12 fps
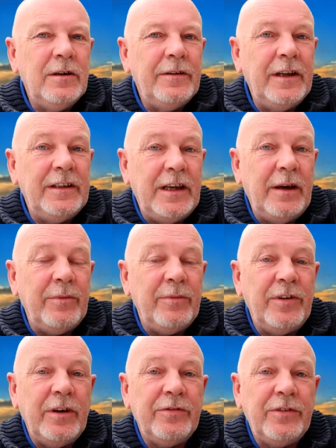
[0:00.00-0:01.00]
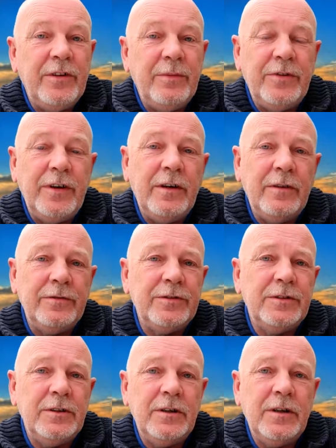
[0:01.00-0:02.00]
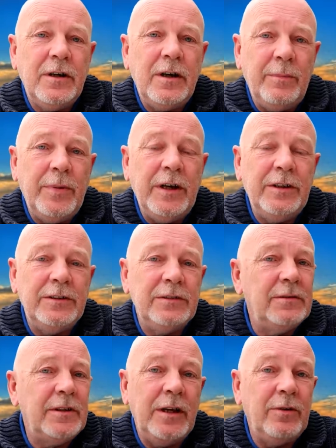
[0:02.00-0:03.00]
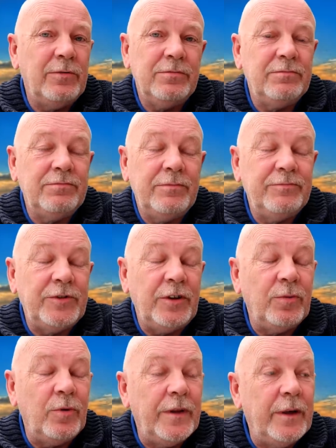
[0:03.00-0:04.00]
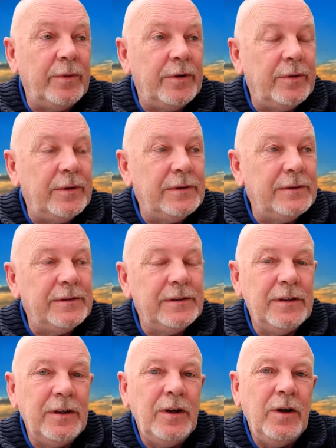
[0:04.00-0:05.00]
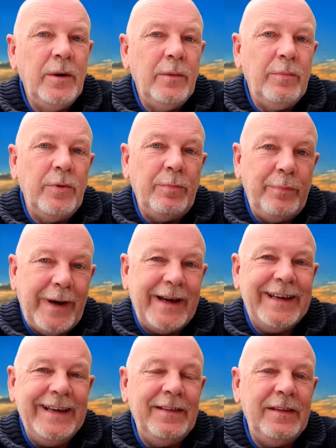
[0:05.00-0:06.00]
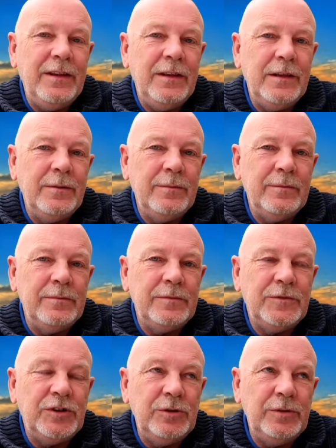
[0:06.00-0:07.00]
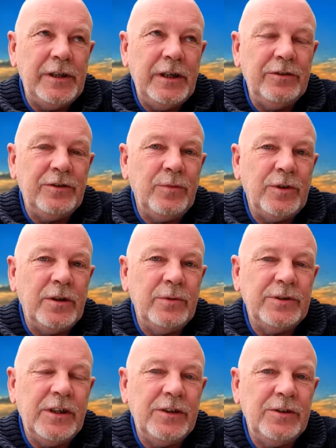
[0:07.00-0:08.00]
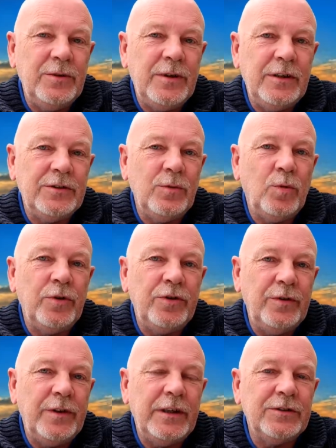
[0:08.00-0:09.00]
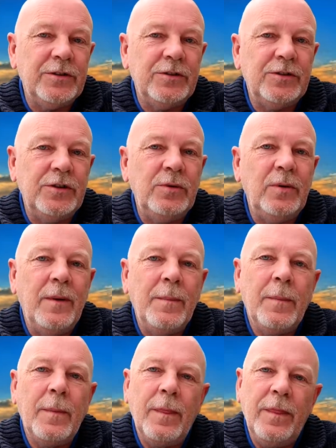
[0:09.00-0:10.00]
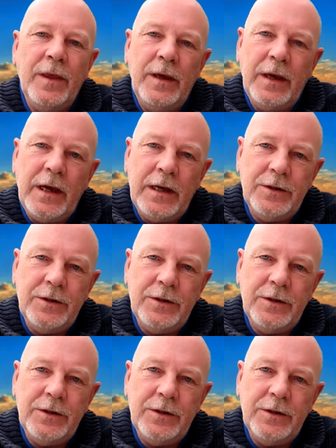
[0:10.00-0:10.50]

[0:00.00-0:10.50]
They'd kept themselves to themselves a bit, and they were, don't know what they were doing. But back in 2000, when I was there, 2001, 2002, the